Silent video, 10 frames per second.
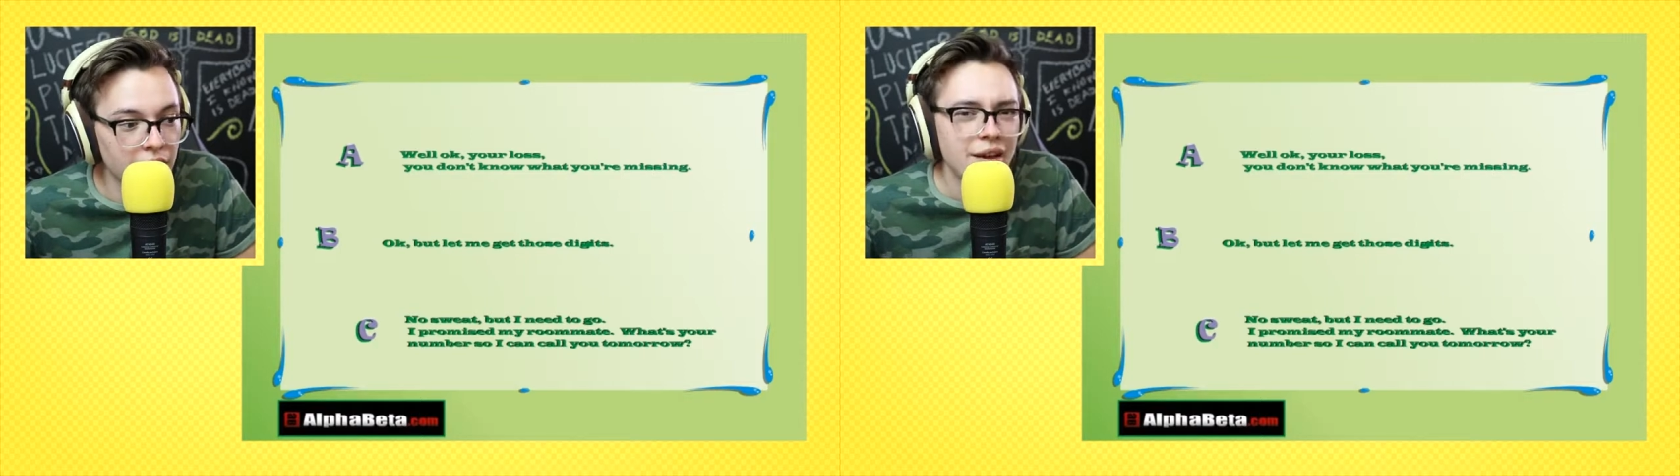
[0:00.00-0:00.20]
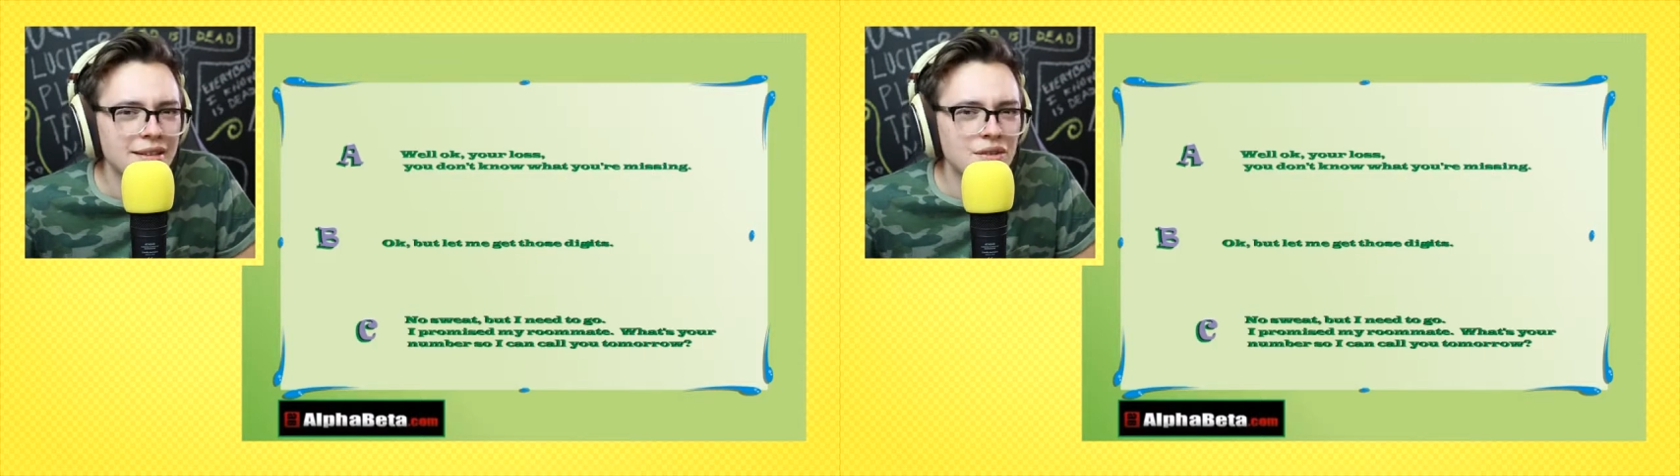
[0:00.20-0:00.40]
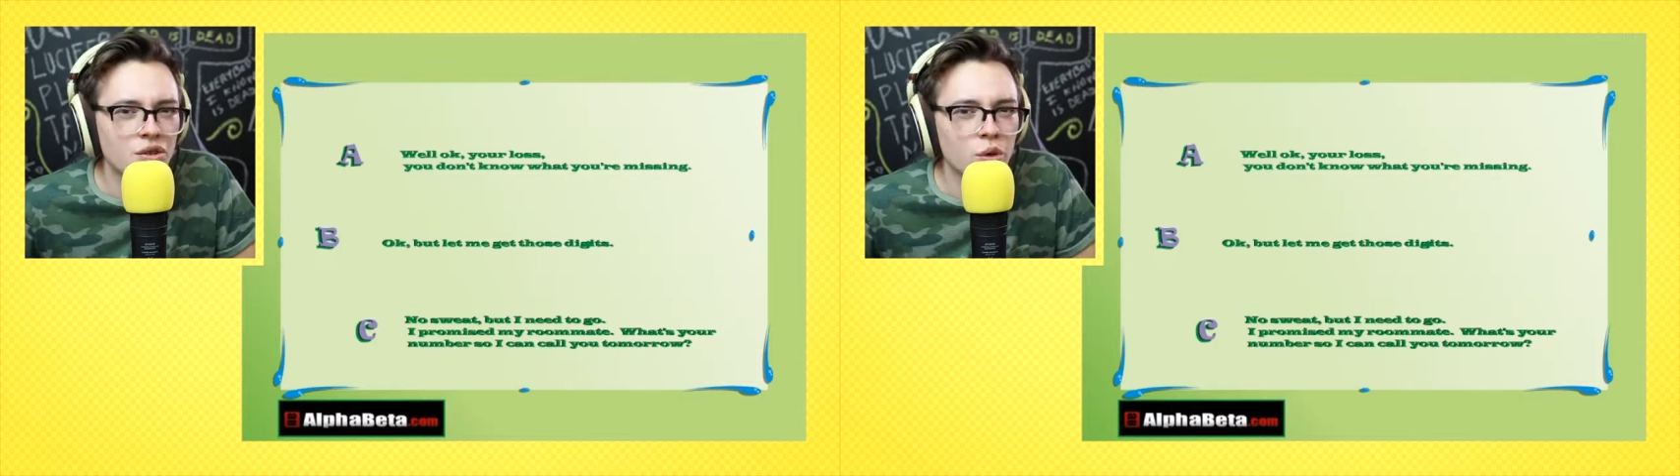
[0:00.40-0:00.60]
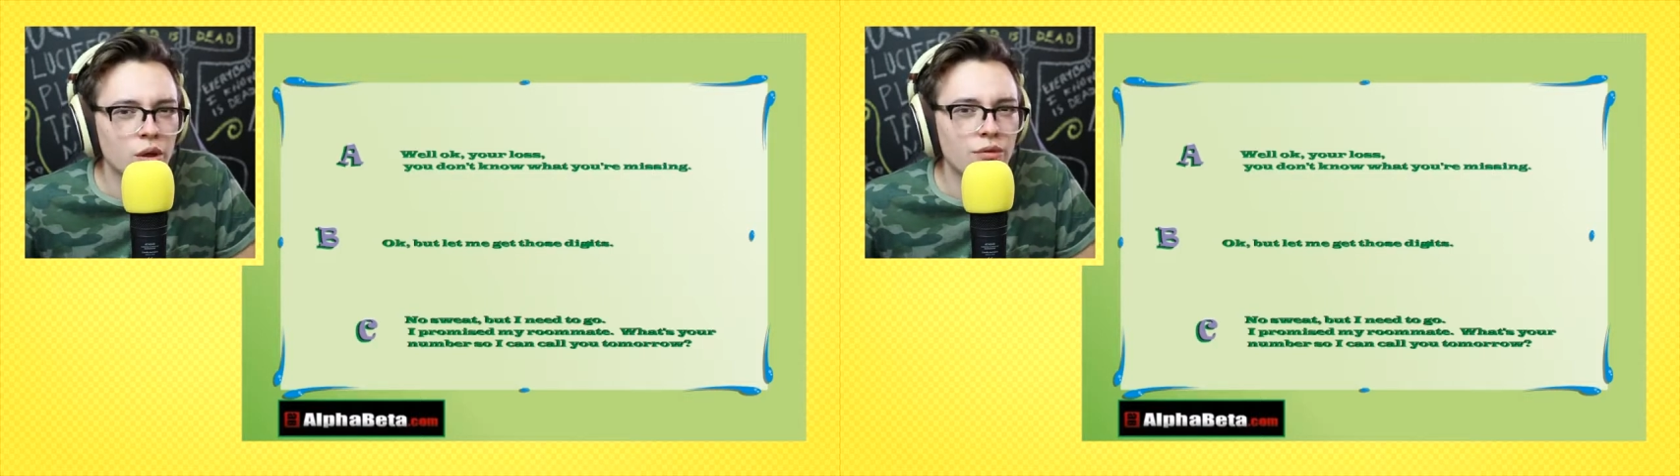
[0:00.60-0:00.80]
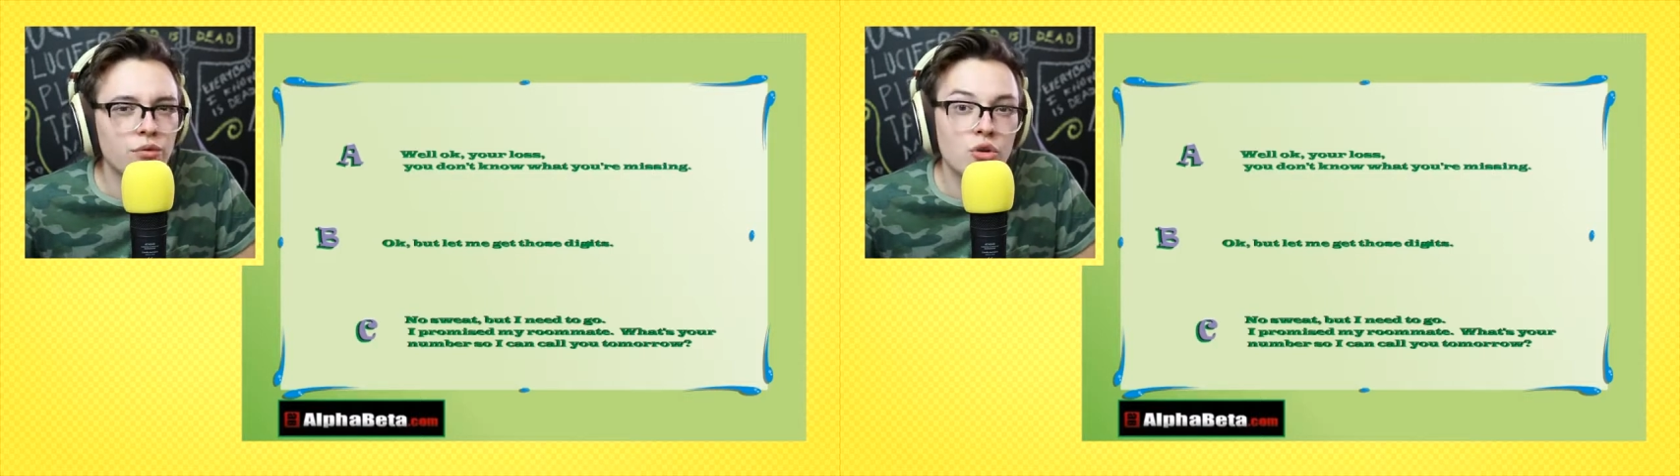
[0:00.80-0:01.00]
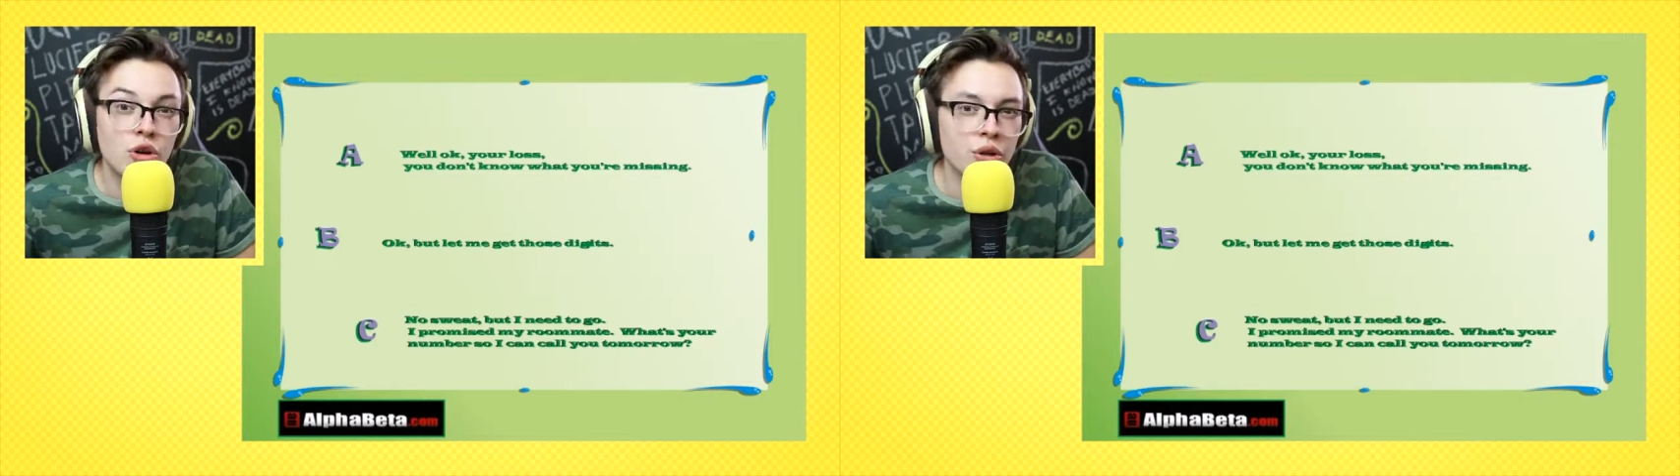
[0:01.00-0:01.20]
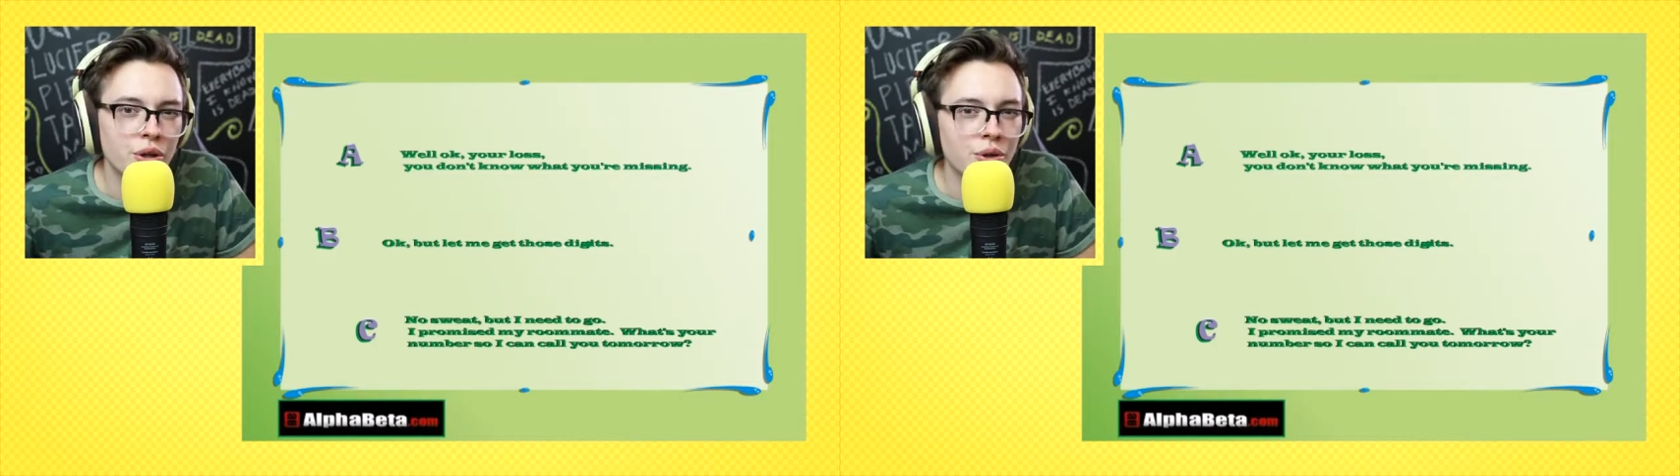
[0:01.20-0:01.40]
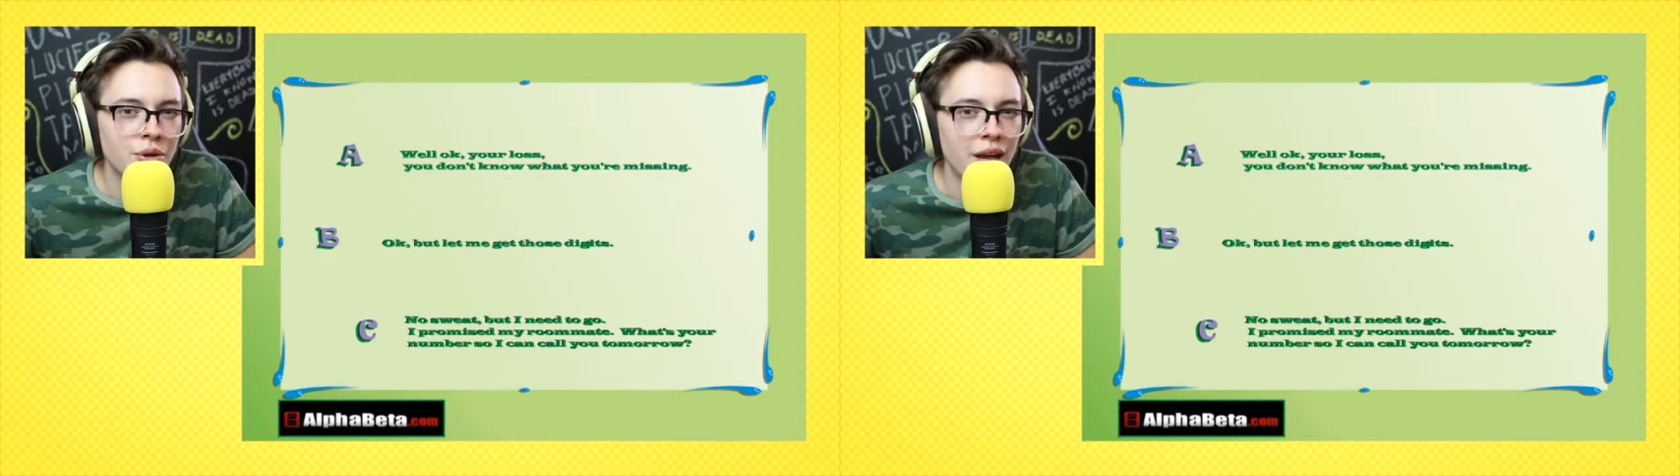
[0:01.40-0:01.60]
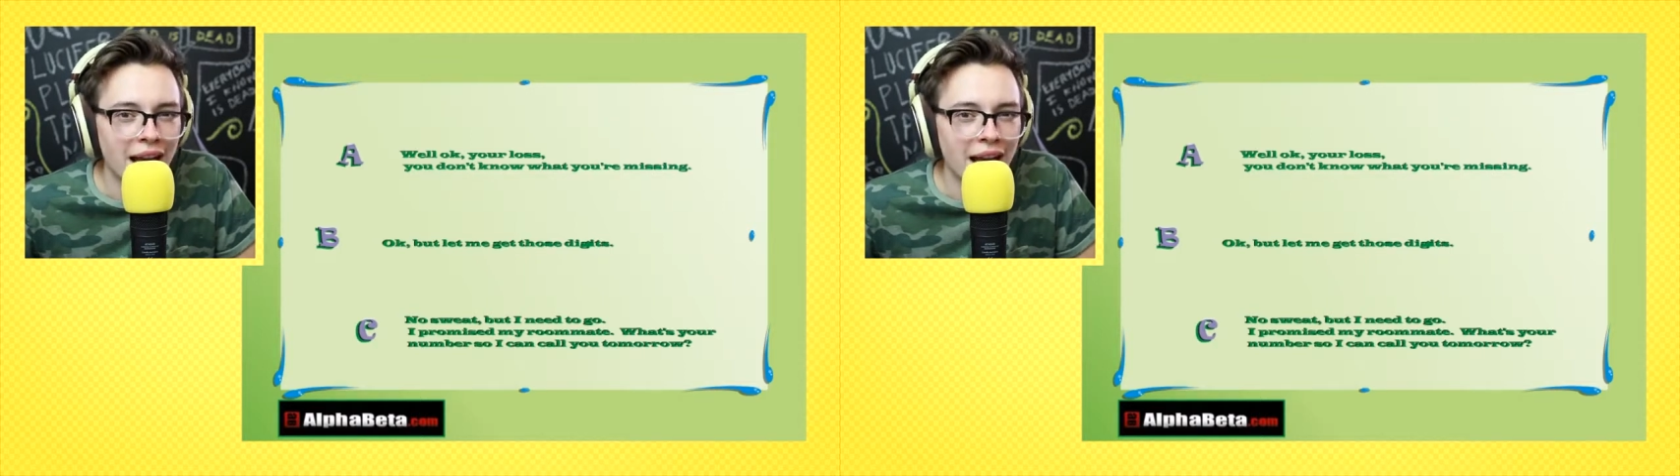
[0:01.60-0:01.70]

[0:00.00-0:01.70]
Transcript: That's sort of rude,